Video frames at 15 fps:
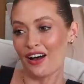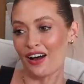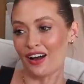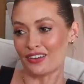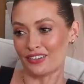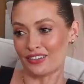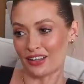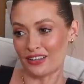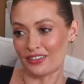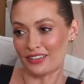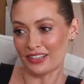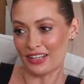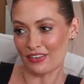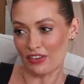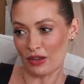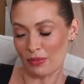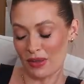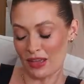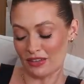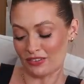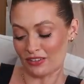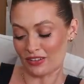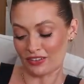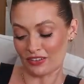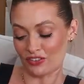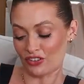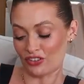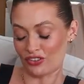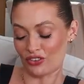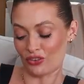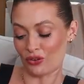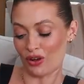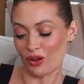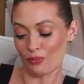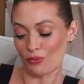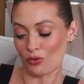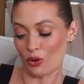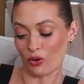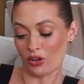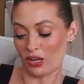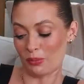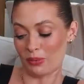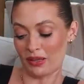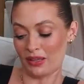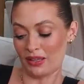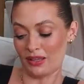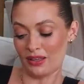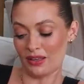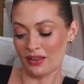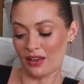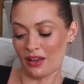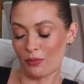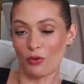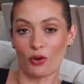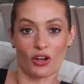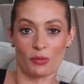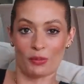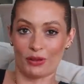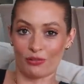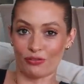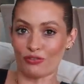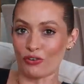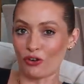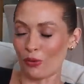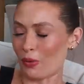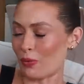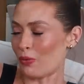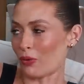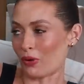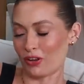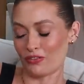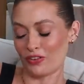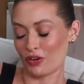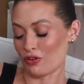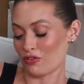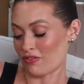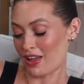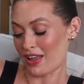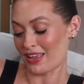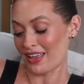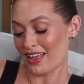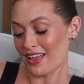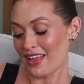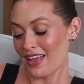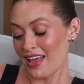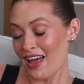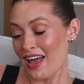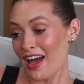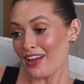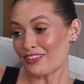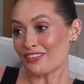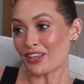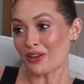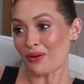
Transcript: I decided to give it a miss because I just thought I'm not going to be I'm not going to be on form, I'm not going to feel great. And so